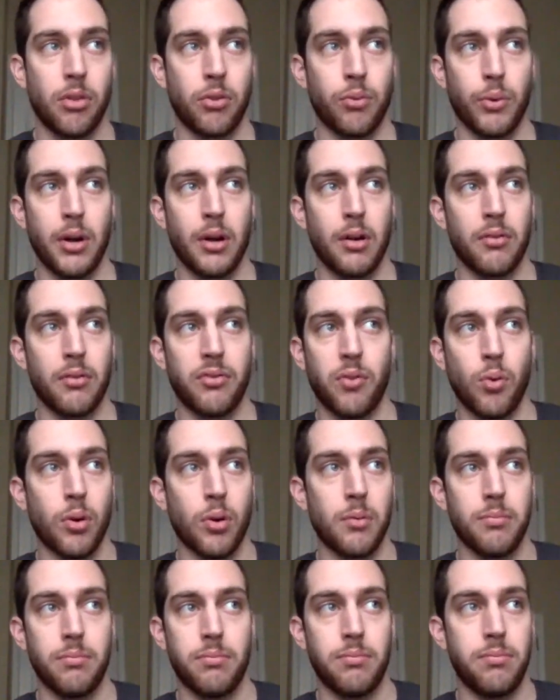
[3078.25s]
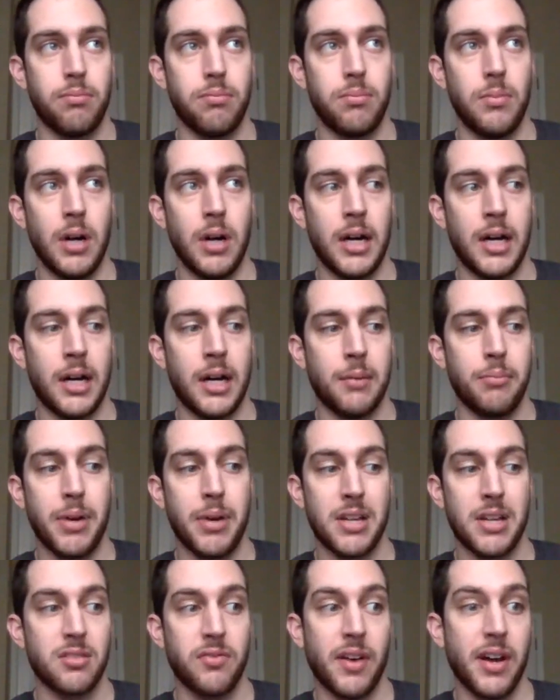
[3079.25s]
3 or 4
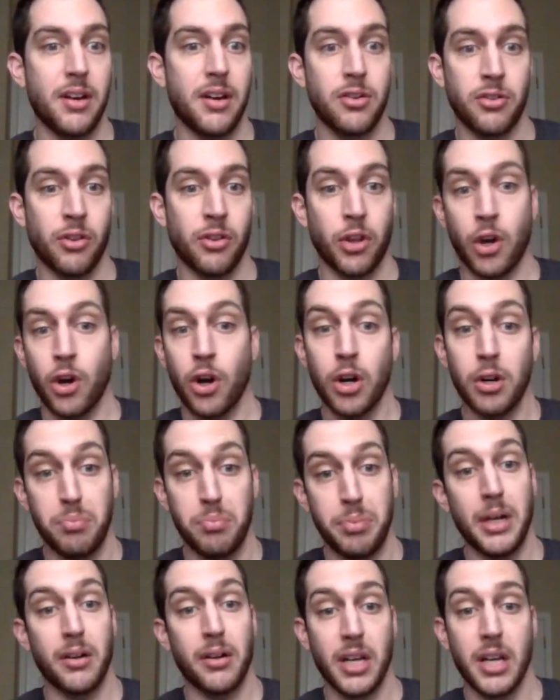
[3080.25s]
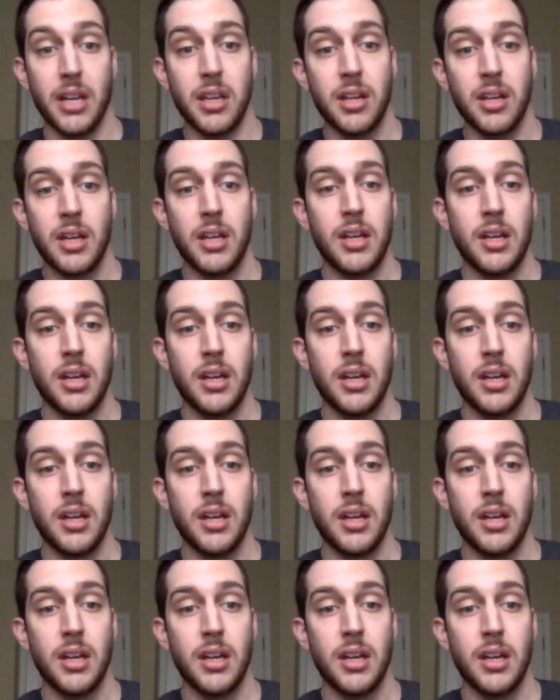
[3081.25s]
best fighters on the card, period.